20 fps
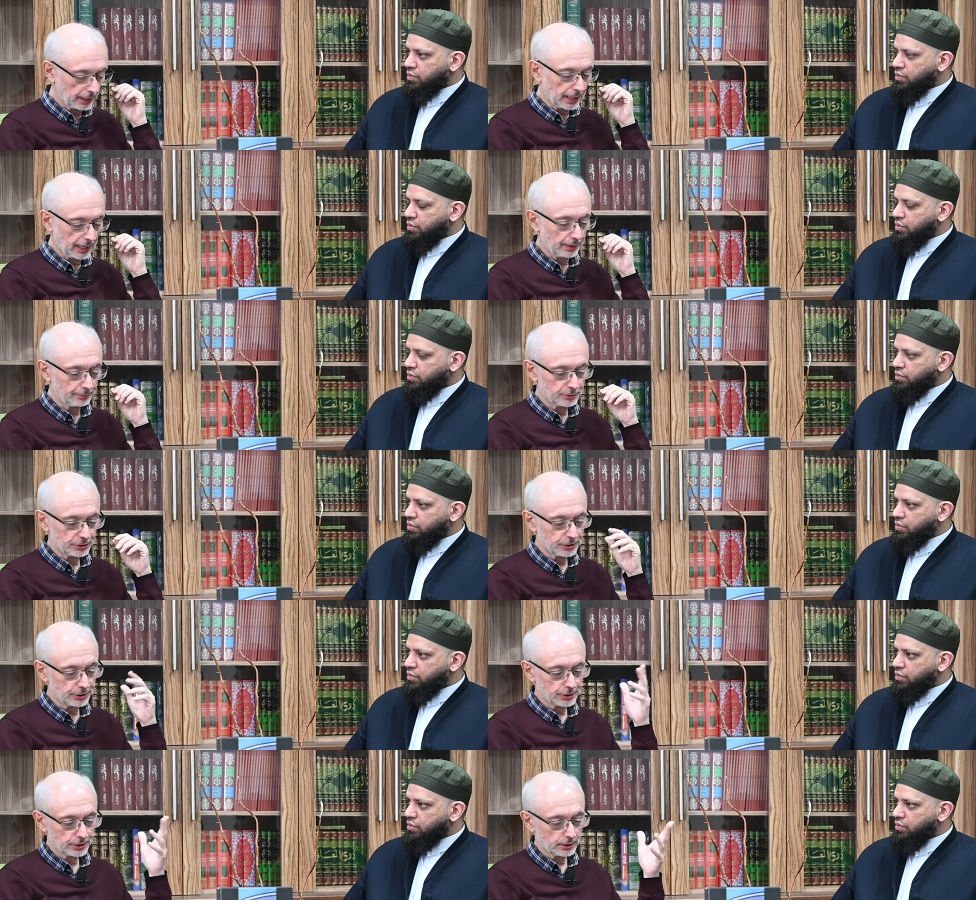
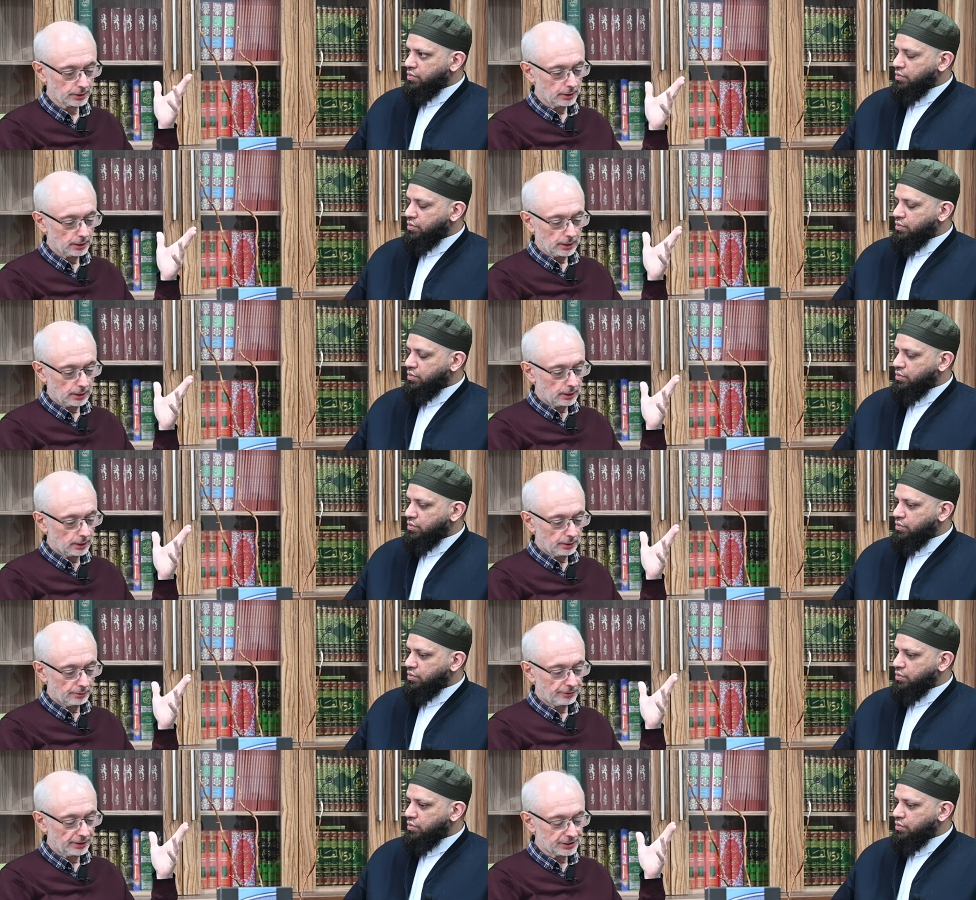Speaker 1: again, this is a
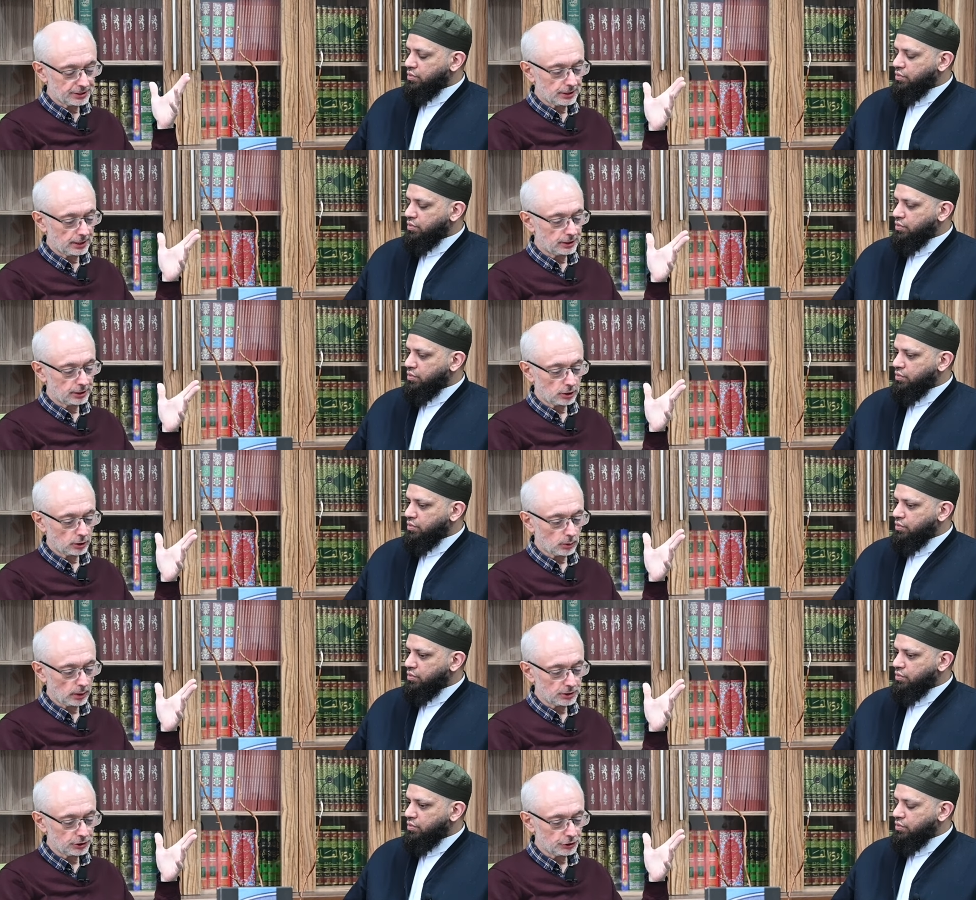
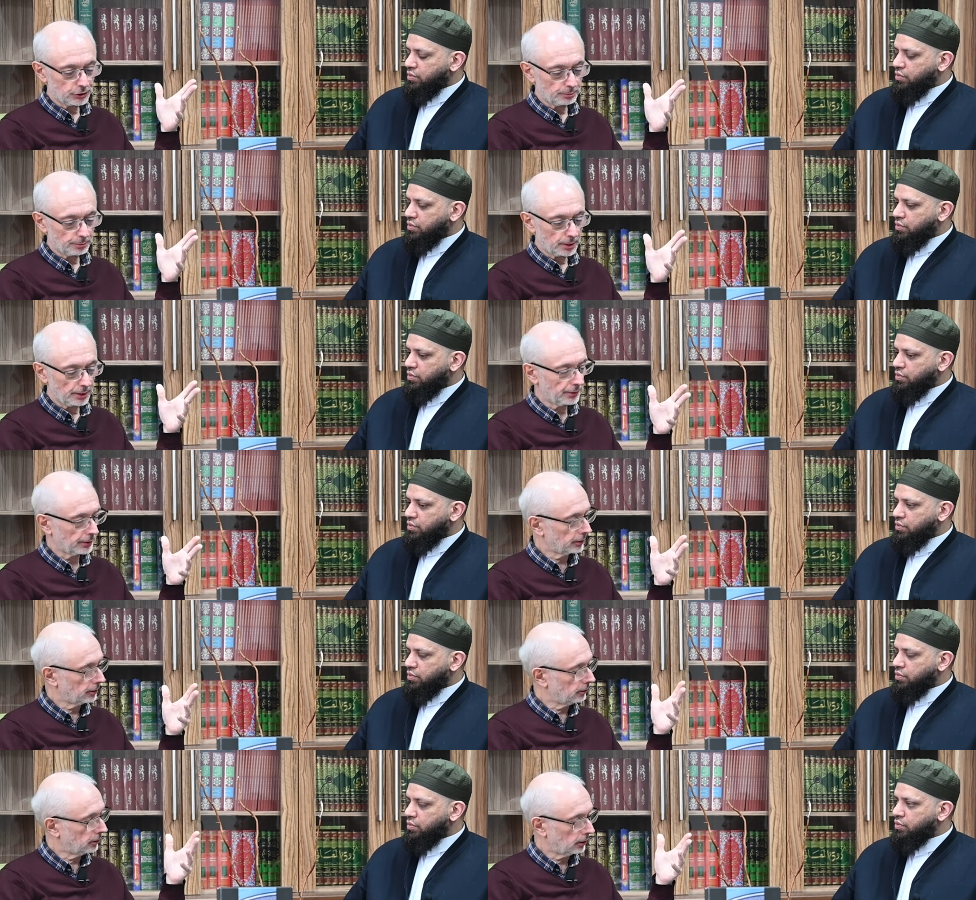fascinating question, but I
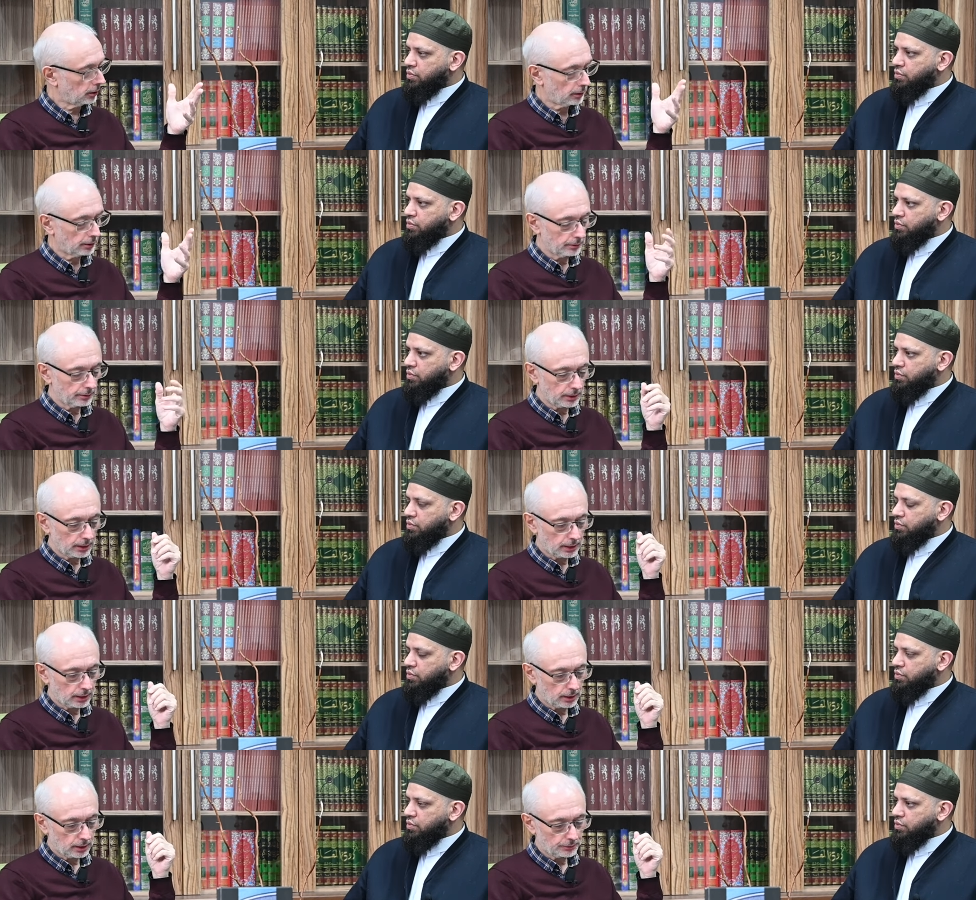think there are
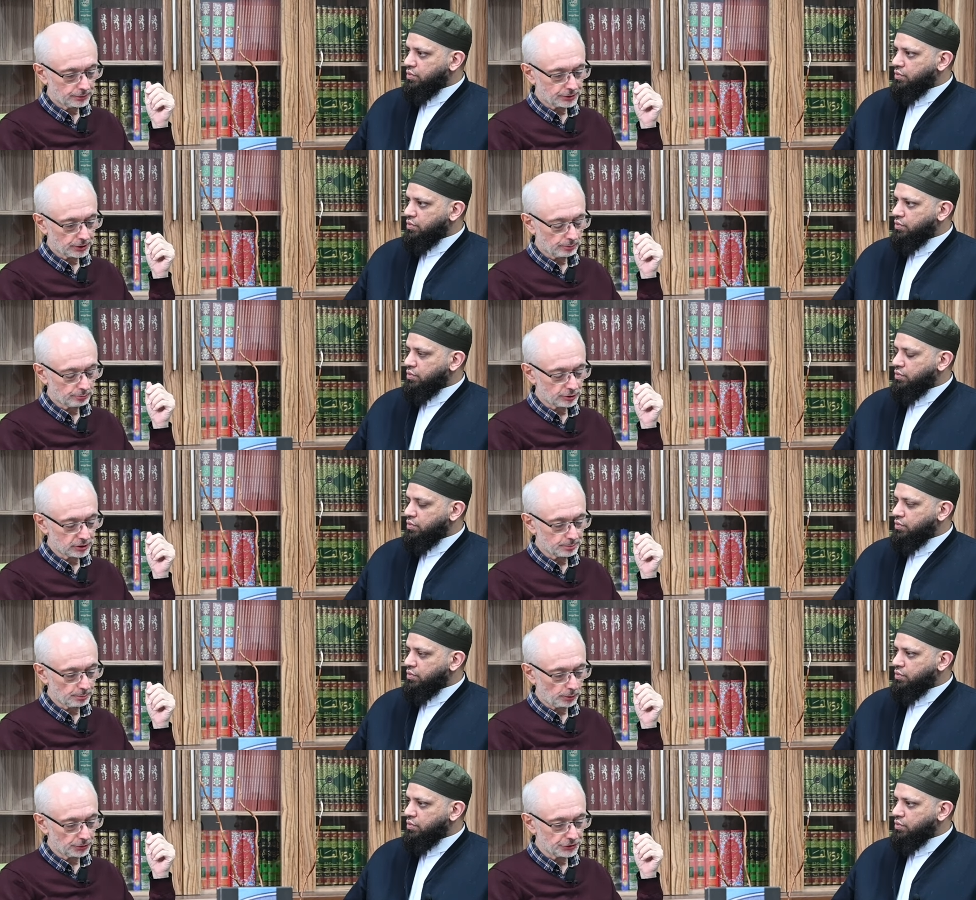uh, some
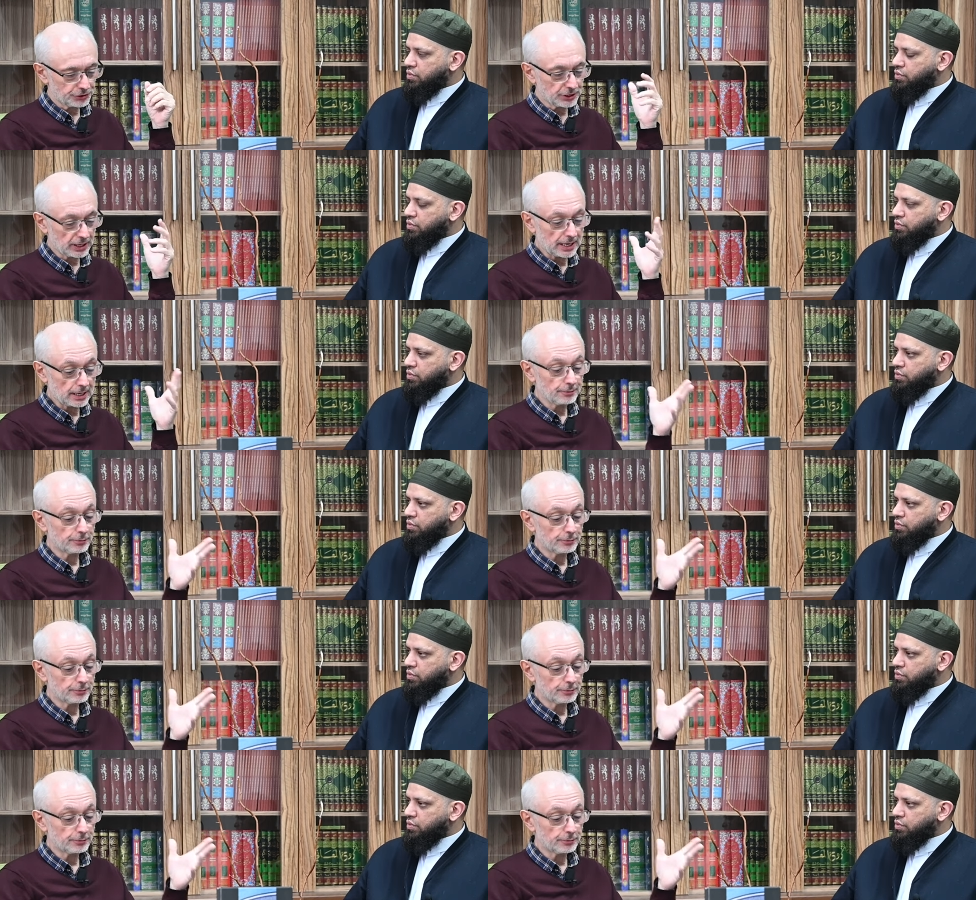responses.